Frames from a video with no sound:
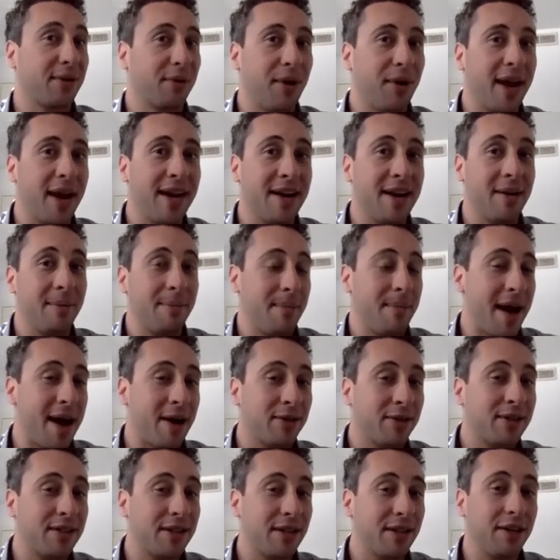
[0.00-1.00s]
right
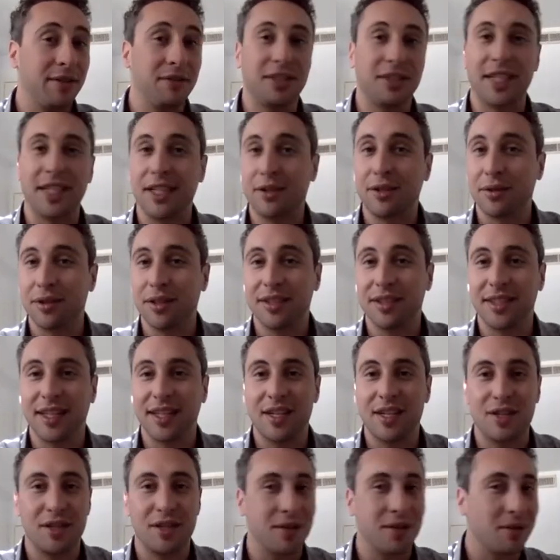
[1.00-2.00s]
amount of
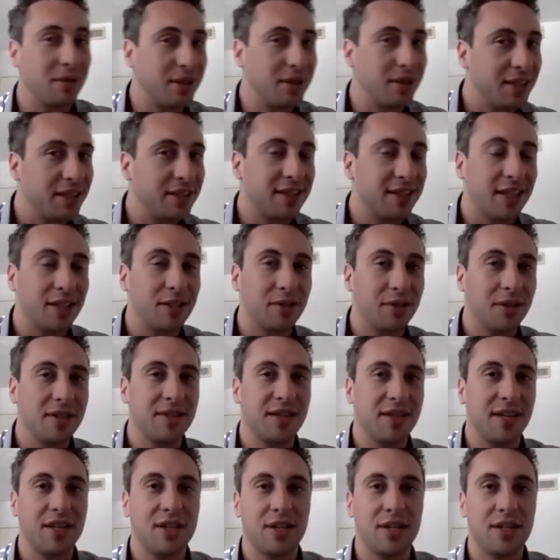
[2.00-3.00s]
centralization or
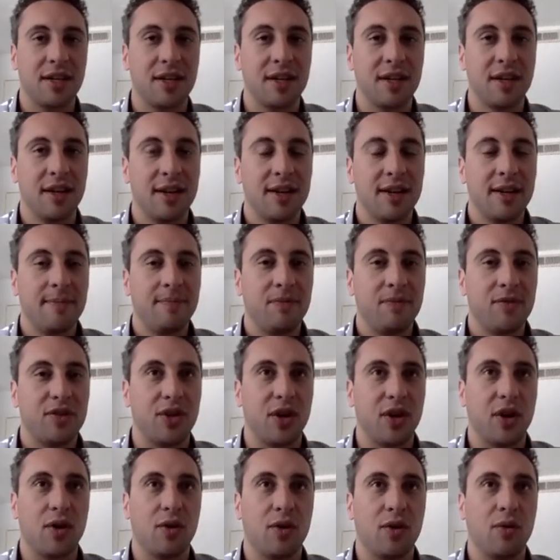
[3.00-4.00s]
decentralization.
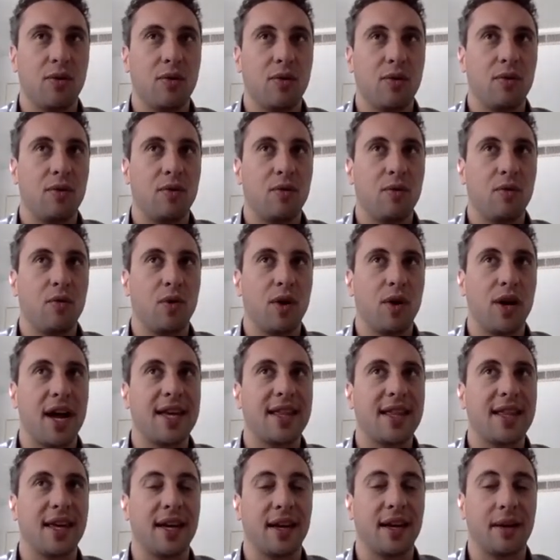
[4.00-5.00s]
So what I
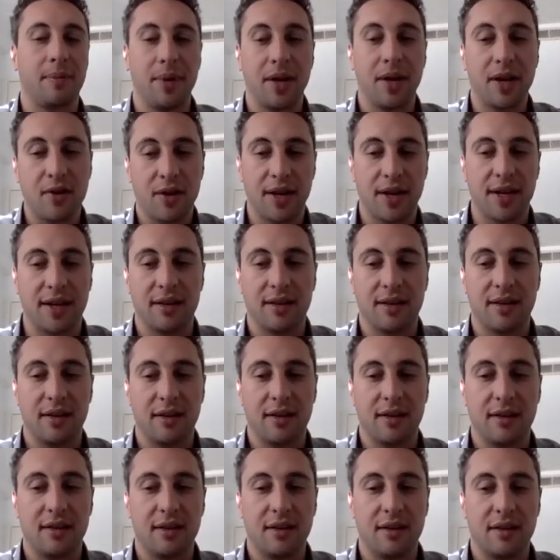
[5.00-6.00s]
think Bitcoin
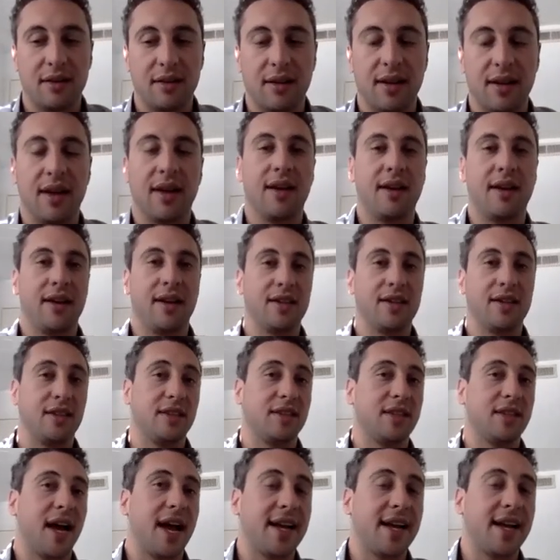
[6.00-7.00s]
uh, is
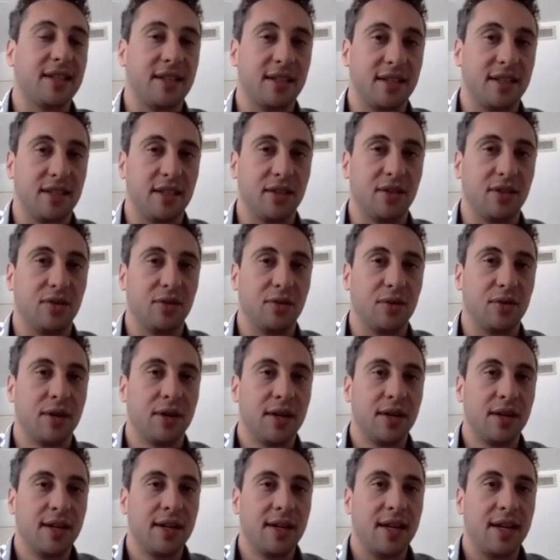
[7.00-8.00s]
designed to do
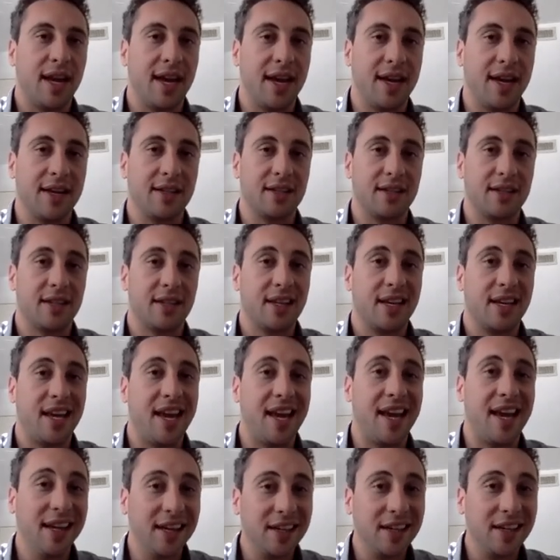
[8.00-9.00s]
is
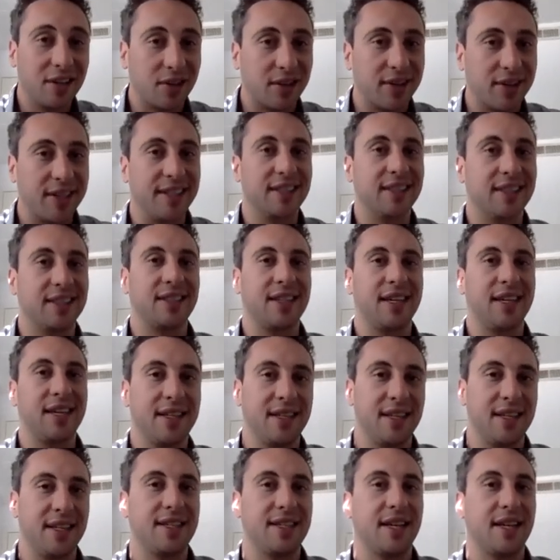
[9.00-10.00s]
increase in
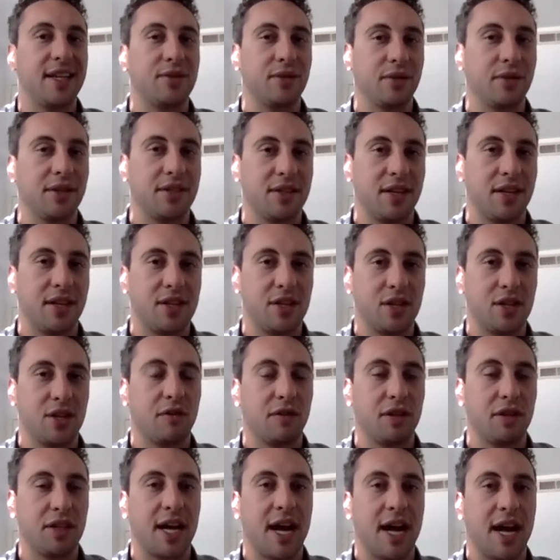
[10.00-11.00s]
decentralization
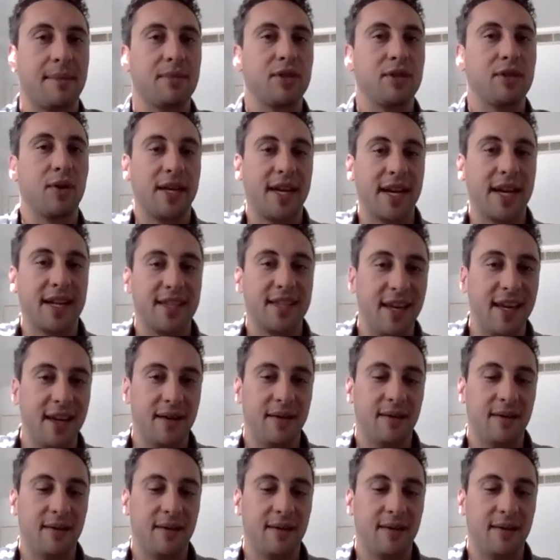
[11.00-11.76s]
over time. So it gets